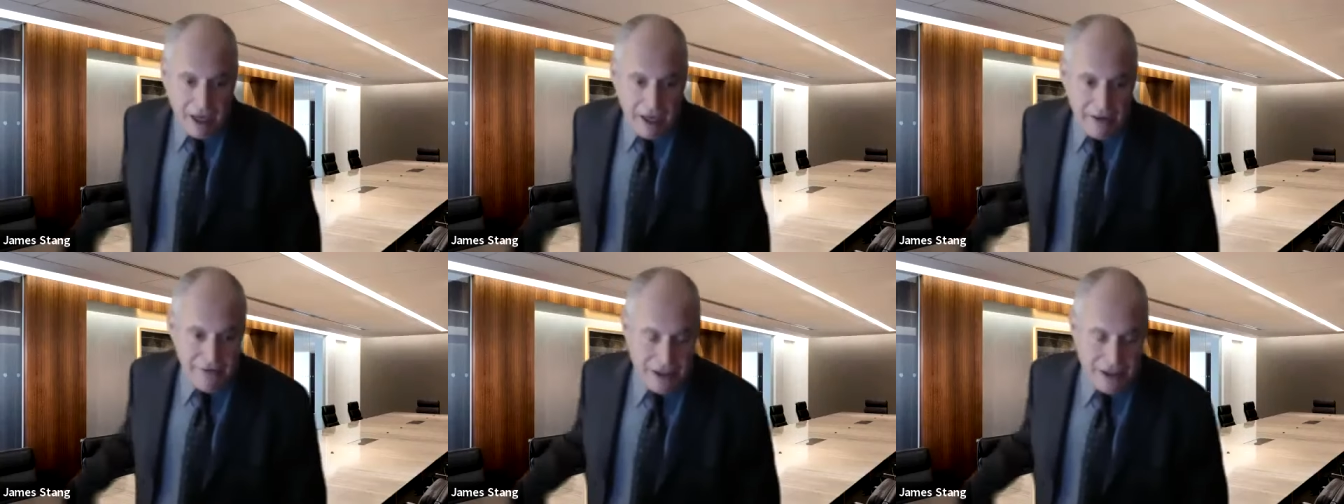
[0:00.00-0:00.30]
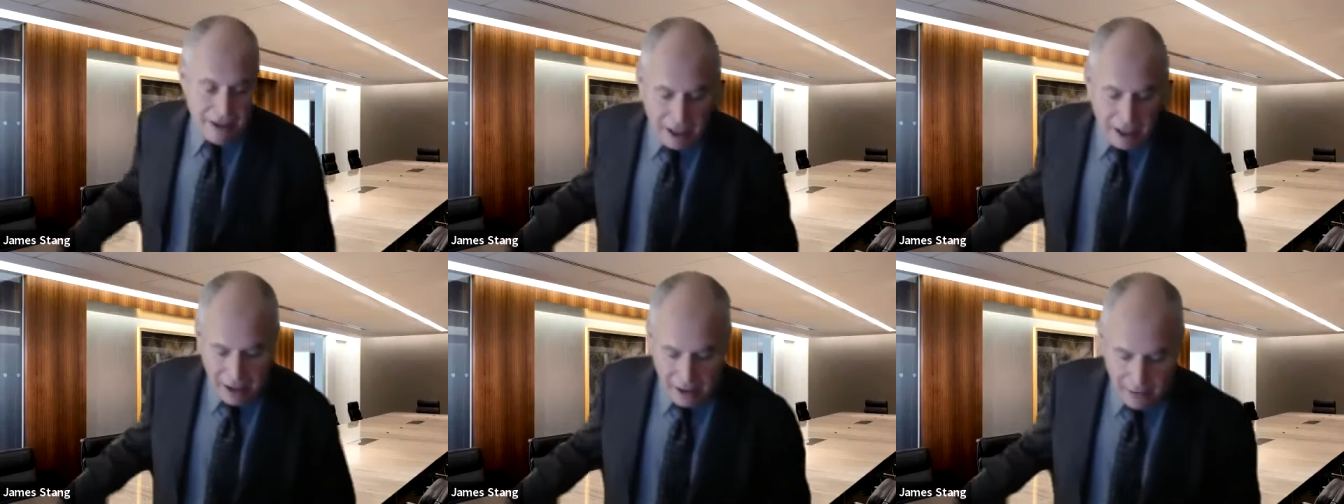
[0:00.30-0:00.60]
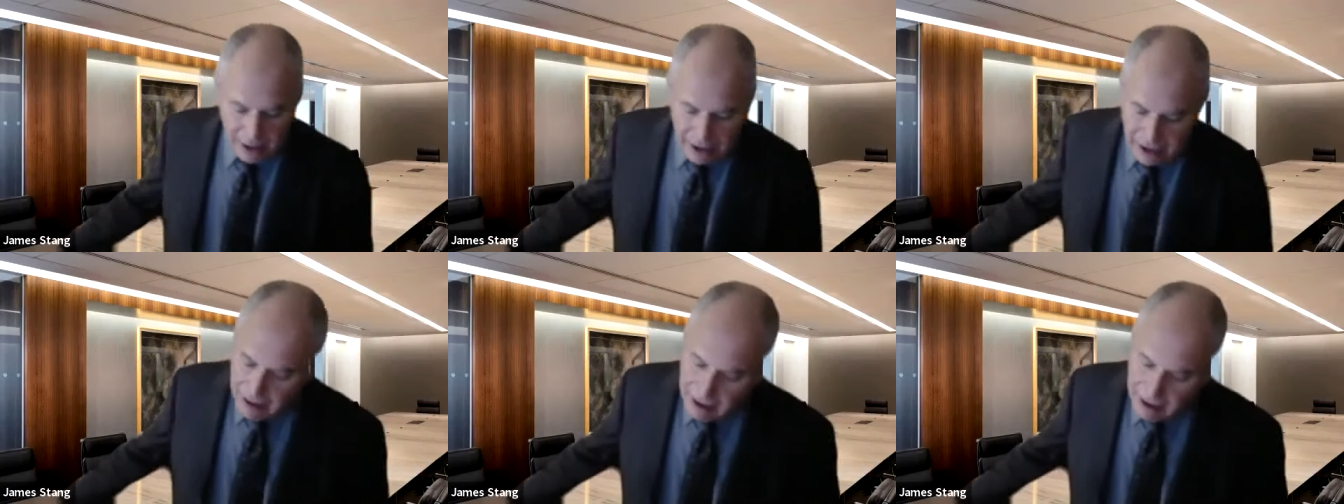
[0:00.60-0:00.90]
live in
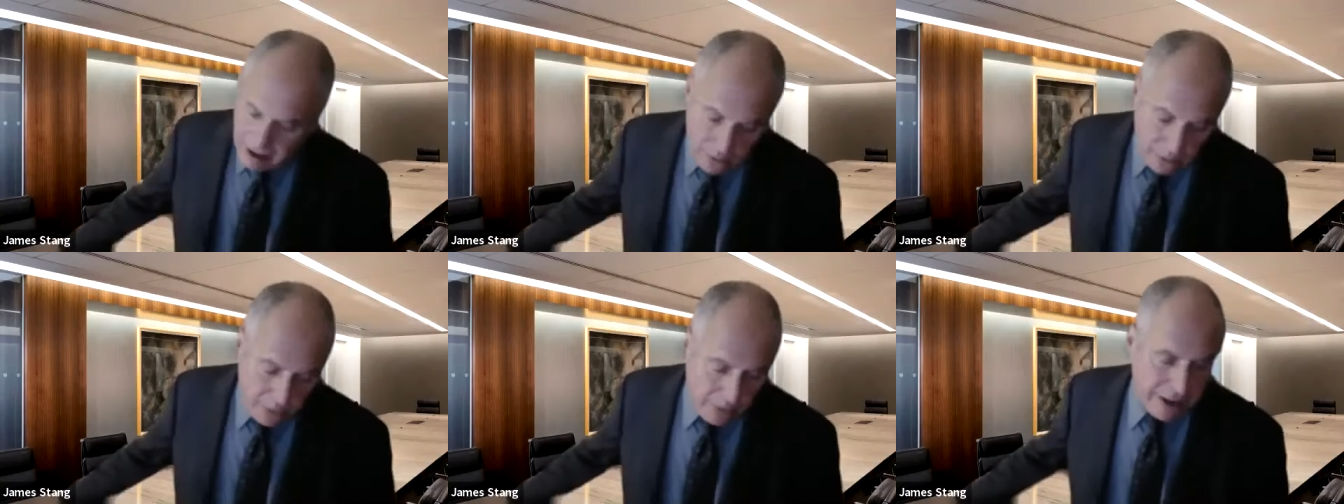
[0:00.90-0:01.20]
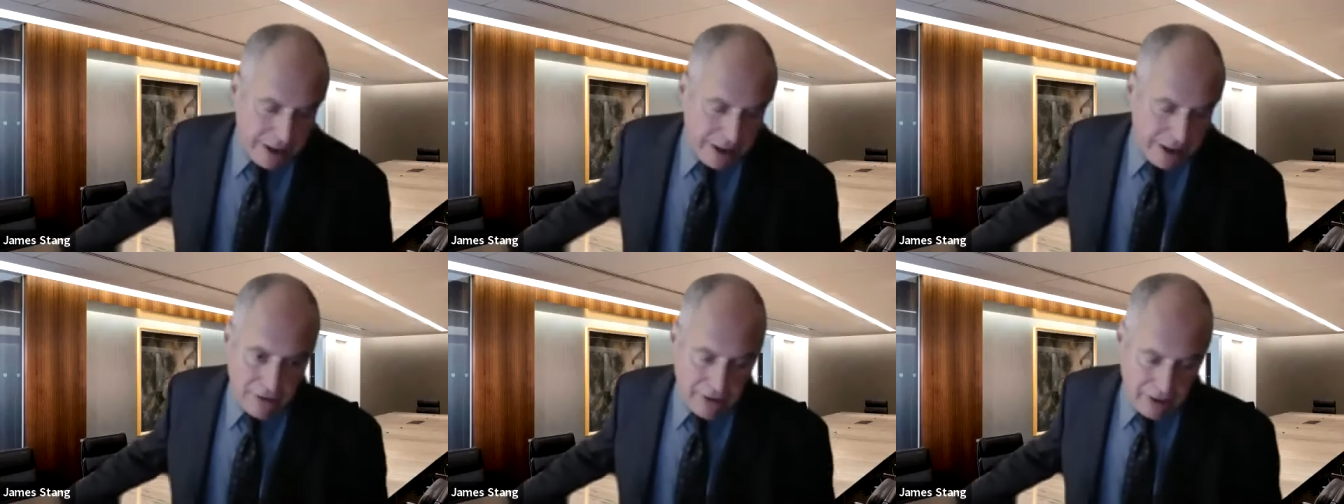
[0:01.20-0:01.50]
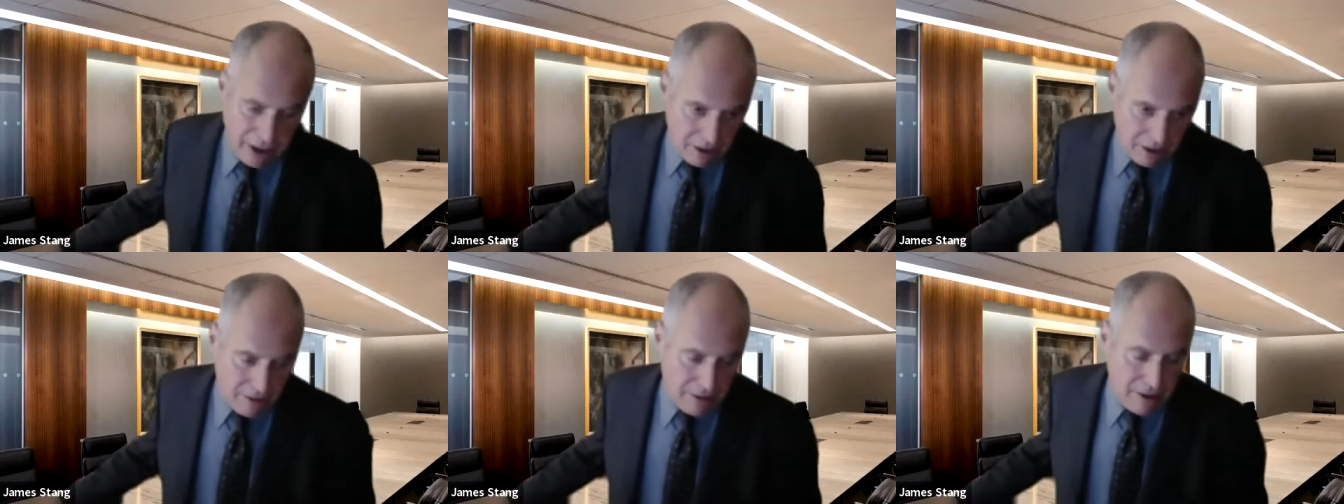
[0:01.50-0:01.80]
Delaware? We
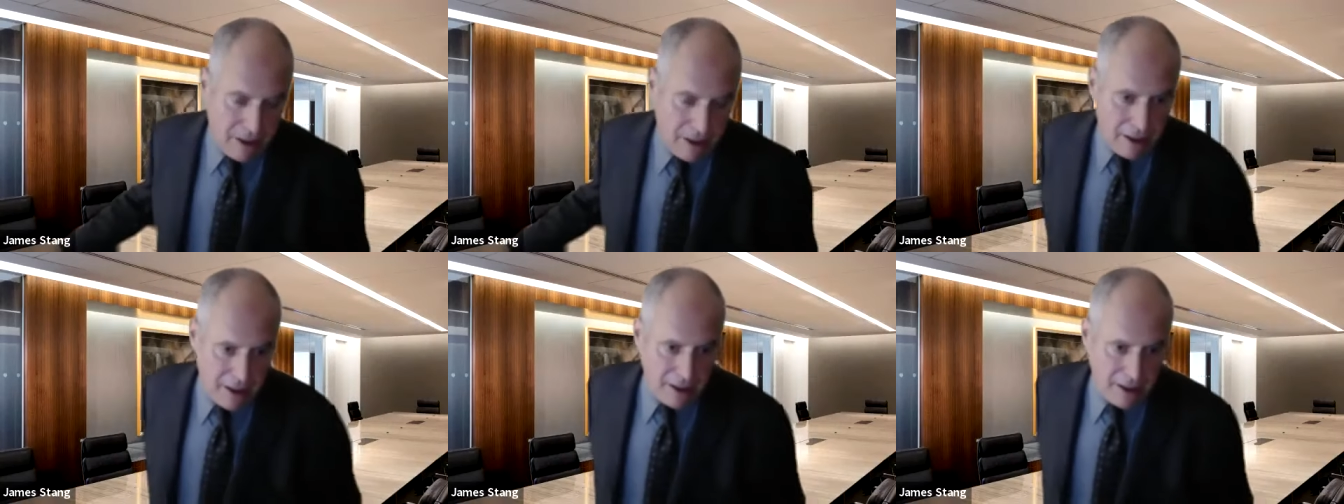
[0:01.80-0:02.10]
don't know.